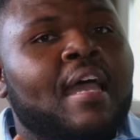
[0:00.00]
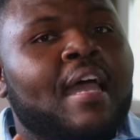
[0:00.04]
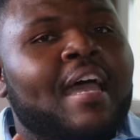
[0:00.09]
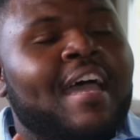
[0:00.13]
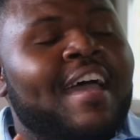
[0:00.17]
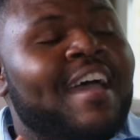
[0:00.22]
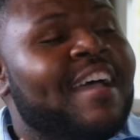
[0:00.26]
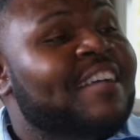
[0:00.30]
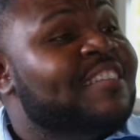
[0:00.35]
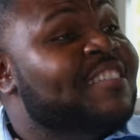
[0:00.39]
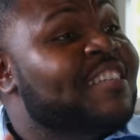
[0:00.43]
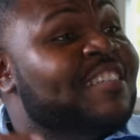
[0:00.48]

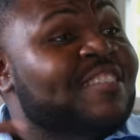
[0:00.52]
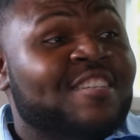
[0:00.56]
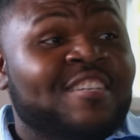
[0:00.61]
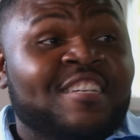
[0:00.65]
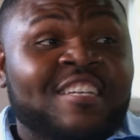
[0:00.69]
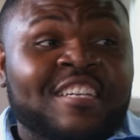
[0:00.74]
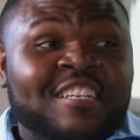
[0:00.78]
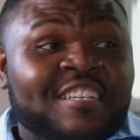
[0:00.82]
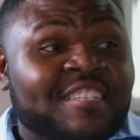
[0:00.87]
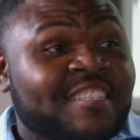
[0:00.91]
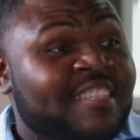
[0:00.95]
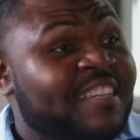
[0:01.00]
has its
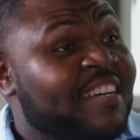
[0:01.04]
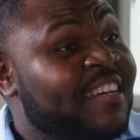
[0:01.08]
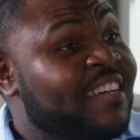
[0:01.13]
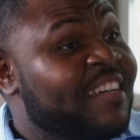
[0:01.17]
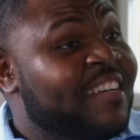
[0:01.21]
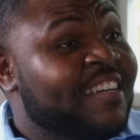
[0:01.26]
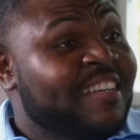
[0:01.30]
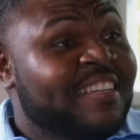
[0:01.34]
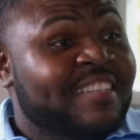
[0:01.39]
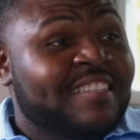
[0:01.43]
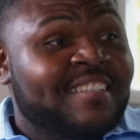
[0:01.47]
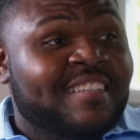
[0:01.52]
good
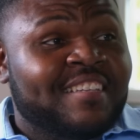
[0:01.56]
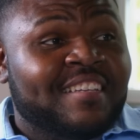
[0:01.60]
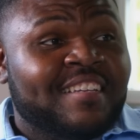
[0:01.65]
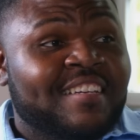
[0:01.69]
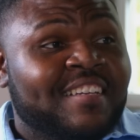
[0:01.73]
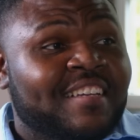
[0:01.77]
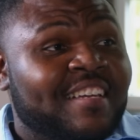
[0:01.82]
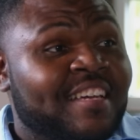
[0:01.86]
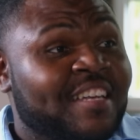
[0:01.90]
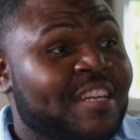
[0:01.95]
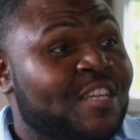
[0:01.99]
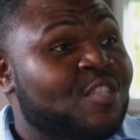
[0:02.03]
days
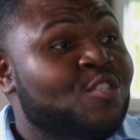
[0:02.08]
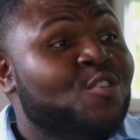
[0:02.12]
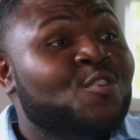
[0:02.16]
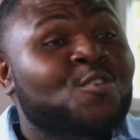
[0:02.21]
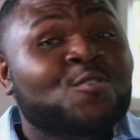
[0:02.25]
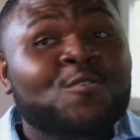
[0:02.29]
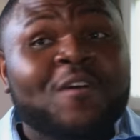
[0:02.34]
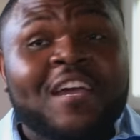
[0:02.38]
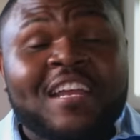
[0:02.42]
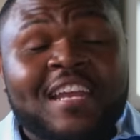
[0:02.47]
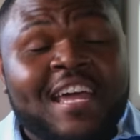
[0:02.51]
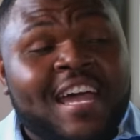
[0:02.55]
mm-hmm. and its
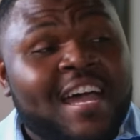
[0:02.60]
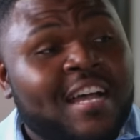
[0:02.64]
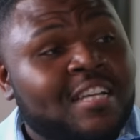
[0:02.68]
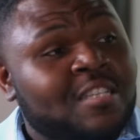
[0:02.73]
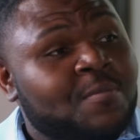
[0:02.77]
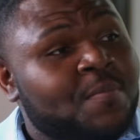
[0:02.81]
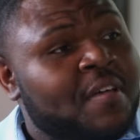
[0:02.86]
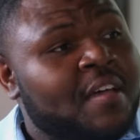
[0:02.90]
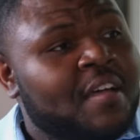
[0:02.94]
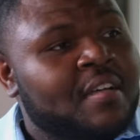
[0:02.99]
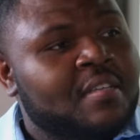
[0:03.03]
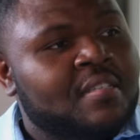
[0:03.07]
great
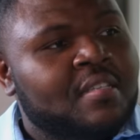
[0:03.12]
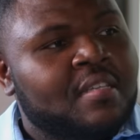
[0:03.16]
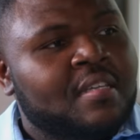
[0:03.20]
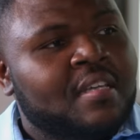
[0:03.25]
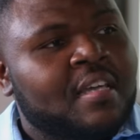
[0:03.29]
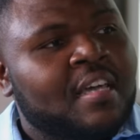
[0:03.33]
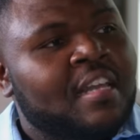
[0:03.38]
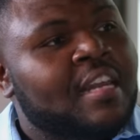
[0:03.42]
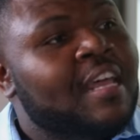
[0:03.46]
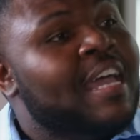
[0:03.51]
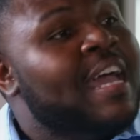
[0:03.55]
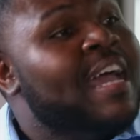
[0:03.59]
aspects, mm-hmm. and